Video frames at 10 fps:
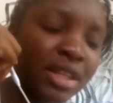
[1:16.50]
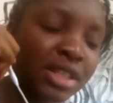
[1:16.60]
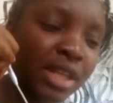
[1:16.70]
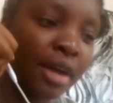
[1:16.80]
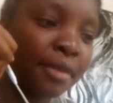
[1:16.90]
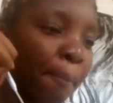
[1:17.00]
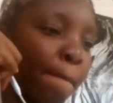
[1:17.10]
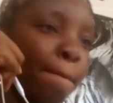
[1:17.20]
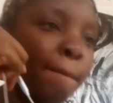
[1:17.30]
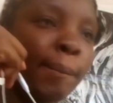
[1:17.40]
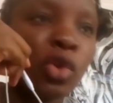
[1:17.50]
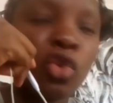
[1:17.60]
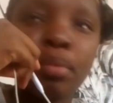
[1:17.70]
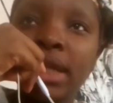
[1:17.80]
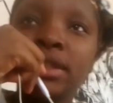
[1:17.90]
Shall you
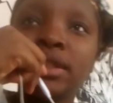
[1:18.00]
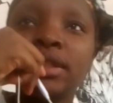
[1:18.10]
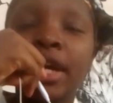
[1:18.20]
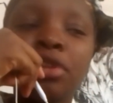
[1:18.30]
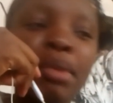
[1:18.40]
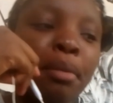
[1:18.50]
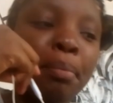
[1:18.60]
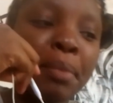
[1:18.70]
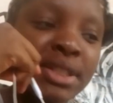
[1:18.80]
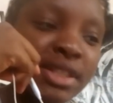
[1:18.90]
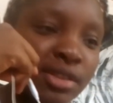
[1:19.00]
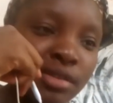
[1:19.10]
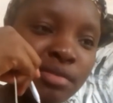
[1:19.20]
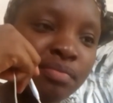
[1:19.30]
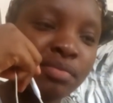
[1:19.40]
blend it, like you make a
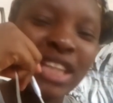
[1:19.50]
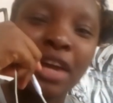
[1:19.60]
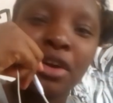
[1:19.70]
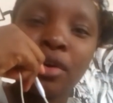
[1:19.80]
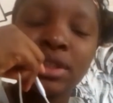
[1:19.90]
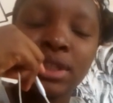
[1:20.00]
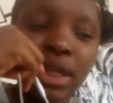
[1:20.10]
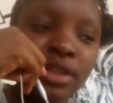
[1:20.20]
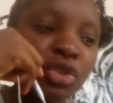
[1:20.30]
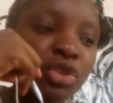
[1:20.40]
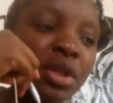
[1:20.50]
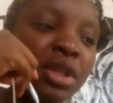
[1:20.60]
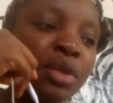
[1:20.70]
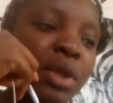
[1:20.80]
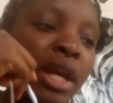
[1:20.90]
paste, like custard. So
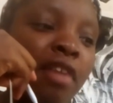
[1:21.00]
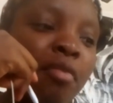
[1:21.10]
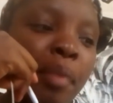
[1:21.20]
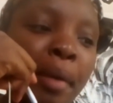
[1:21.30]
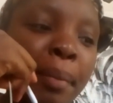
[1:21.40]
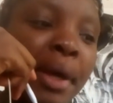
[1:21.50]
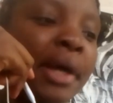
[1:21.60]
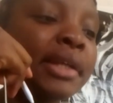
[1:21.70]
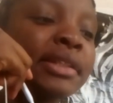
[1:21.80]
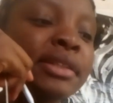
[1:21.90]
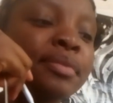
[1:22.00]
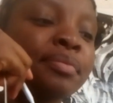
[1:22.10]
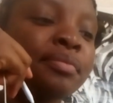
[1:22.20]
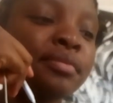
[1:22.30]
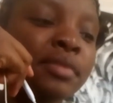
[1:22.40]
usually you can have pap and
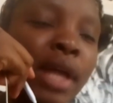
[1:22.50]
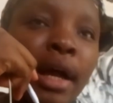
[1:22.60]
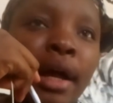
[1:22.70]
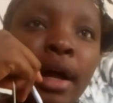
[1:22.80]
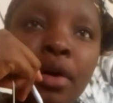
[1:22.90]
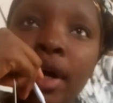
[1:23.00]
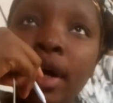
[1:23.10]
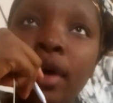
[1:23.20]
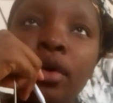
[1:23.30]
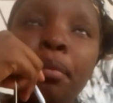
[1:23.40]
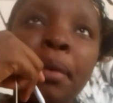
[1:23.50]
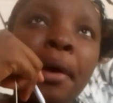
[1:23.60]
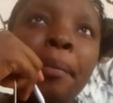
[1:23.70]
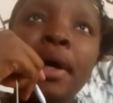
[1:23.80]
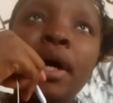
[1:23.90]
akara, or
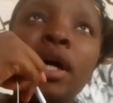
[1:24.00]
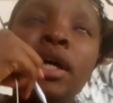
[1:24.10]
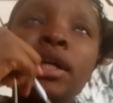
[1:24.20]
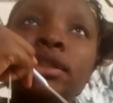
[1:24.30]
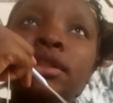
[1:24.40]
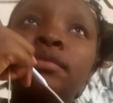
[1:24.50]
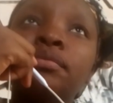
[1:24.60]
pap and